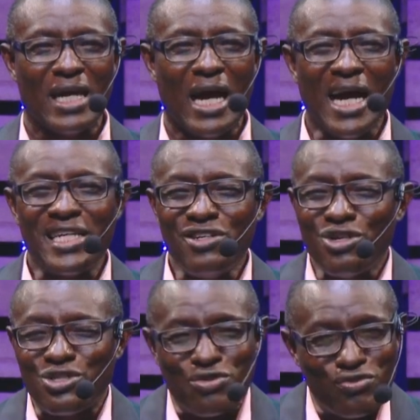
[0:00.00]
I did
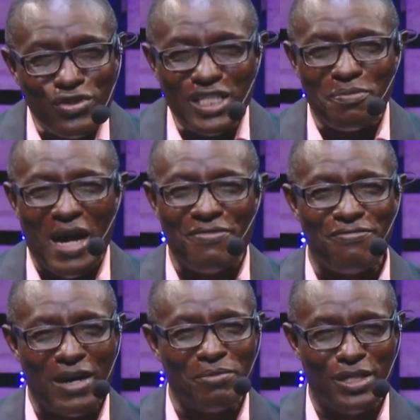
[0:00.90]
not treat my
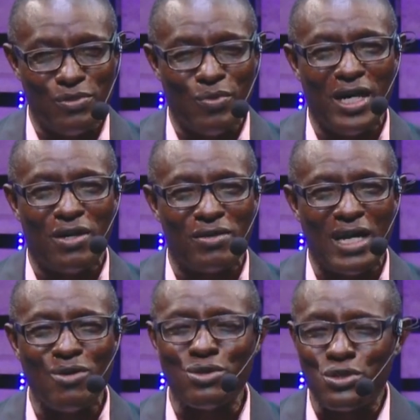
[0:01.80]
family well.
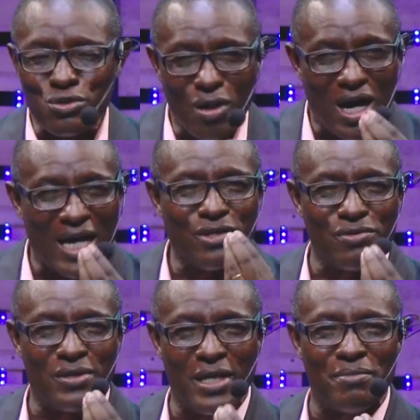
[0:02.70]
I was so hard
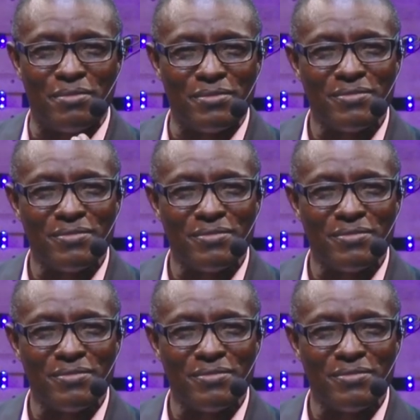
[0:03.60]
on them.